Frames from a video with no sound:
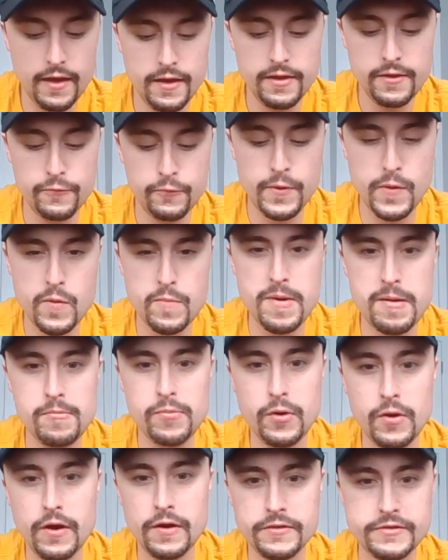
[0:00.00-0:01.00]
If we
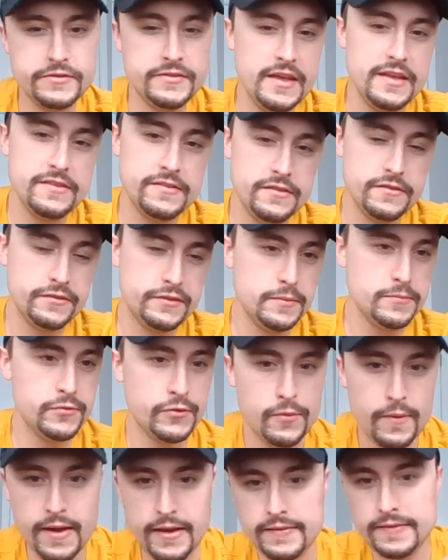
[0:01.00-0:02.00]
remember our state systems
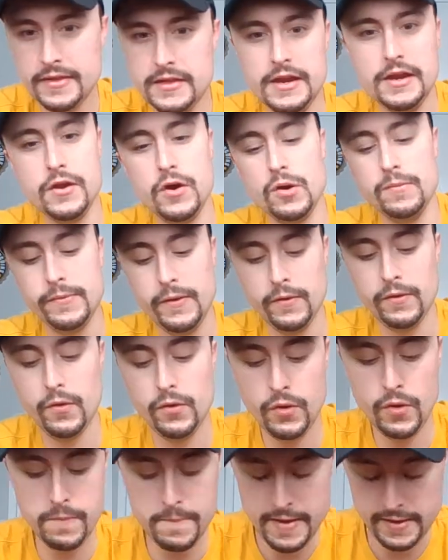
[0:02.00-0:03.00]
correctly, and I know I'm
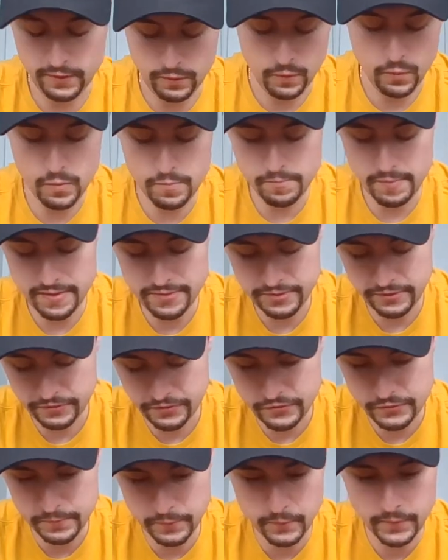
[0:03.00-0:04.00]
going back a whole month at
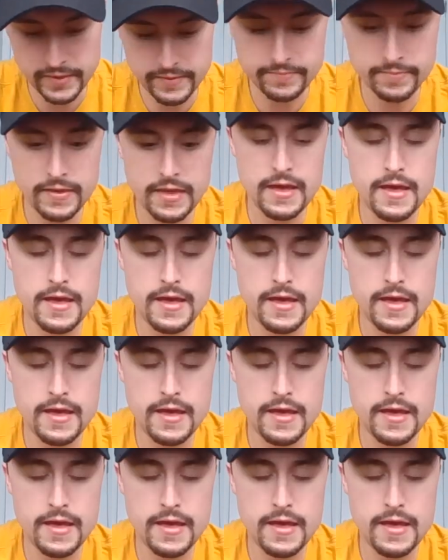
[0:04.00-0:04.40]
this point,